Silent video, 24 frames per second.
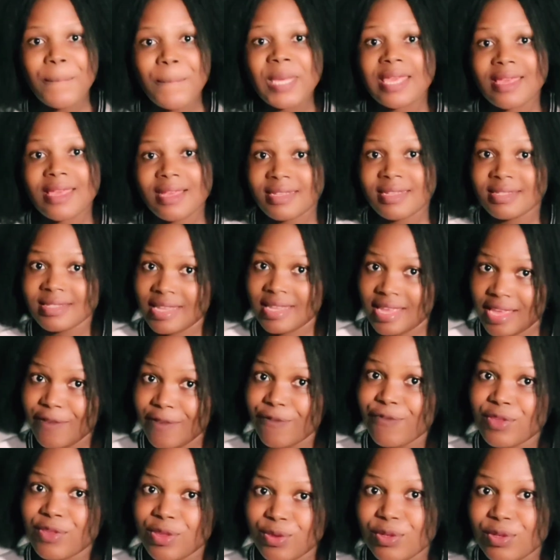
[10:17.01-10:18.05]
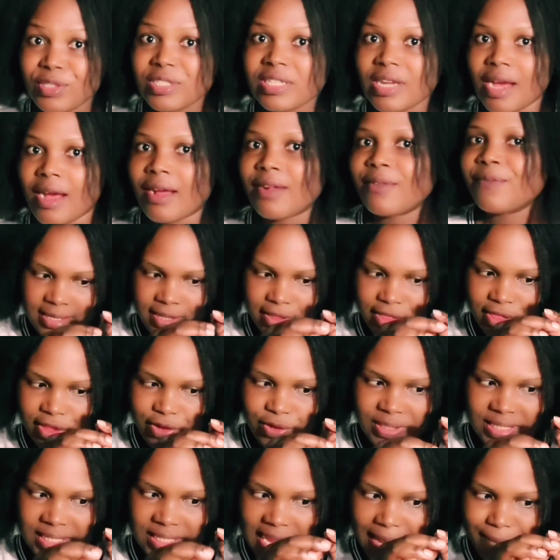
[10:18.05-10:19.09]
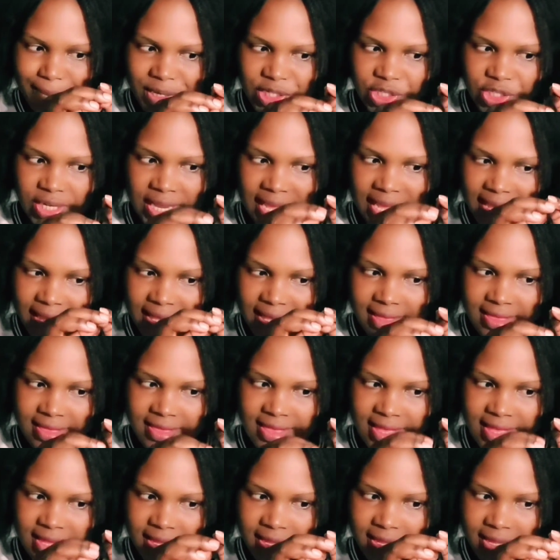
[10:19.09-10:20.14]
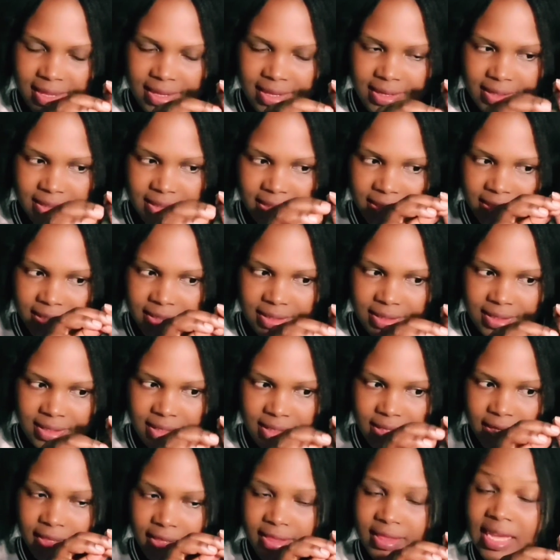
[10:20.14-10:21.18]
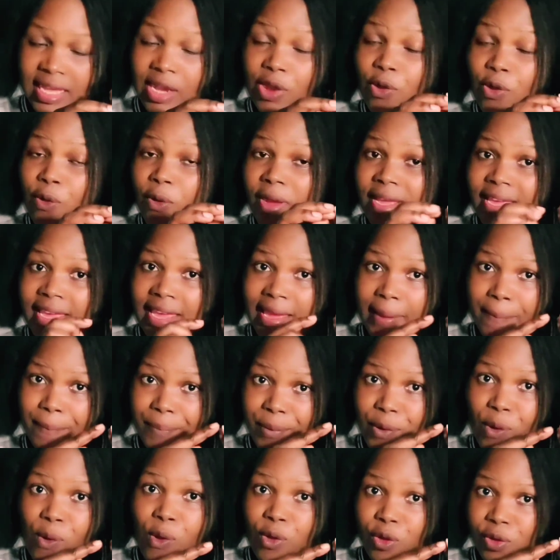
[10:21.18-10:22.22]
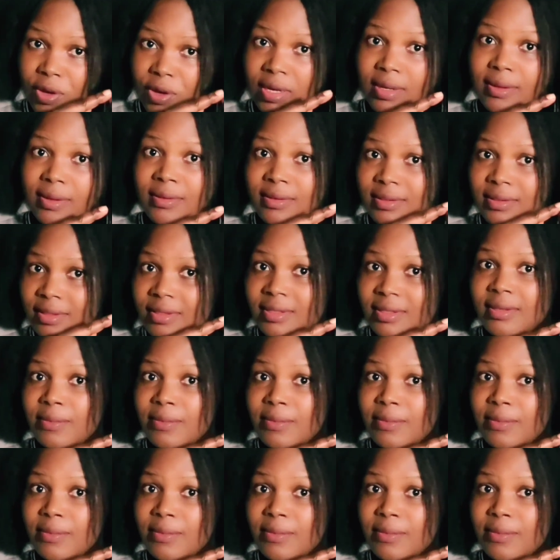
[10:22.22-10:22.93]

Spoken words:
Because if you don't, those damaged ends, they're gonna keep on